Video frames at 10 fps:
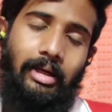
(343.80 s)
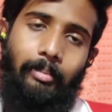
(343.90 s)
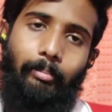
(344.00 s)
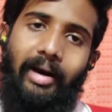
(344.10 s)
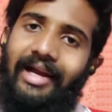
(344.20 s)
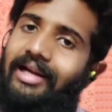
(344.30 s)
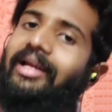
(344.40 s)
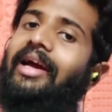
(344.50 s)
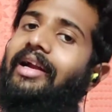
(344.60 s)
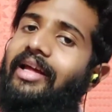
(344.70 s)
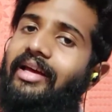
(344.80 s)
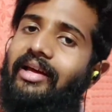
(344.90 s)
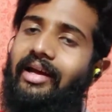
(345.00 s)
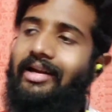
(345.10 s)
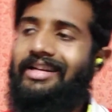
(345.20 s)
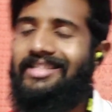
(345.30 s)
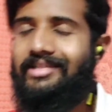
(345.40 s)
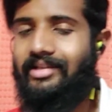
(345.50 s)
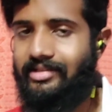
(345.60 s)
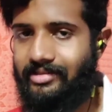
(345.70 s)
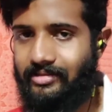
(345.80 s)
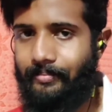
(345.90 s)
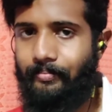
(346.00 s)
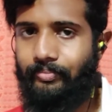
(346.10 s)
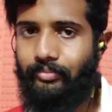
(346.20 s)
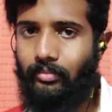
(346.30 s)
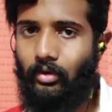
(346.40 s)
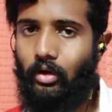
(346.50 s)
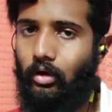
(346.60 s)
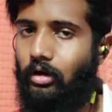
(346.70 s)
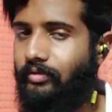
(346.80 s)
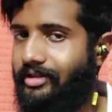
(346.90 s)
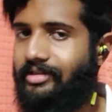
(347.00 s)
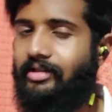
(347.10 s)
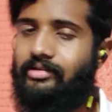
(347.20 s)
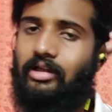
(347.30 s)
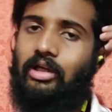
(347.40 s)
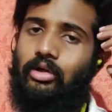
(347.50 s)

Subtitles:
mild headache and dizziness, all of these things.